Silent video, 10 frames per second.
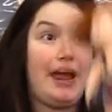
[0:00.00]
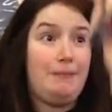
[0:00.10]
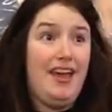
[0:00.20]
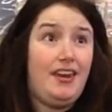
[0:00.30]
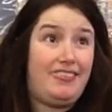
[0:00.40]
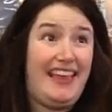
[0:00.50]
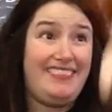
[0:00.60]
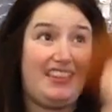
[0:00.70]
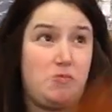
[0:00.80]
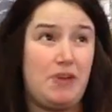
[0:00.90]
I'm not as
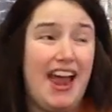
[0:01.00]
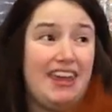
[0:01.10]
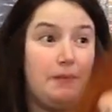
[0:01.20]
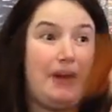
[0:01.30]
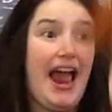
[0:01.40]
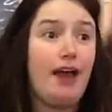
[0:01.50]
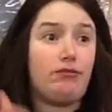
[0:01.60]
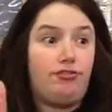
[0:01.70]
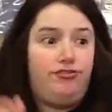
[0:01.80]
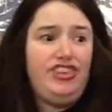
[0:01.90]
lazy as Brian, but I
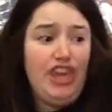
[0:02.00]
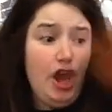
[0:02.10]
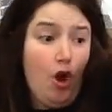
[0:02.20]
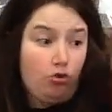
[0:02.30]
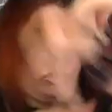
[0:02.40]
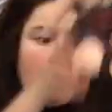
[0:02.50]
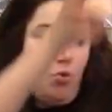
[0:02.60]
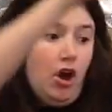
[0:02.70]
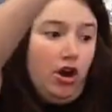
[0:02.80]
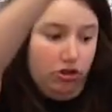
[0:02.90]
refuse to
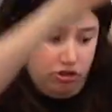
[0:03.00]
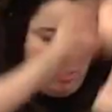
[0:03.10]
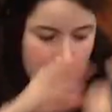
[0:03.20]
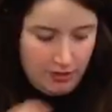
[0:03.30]
work.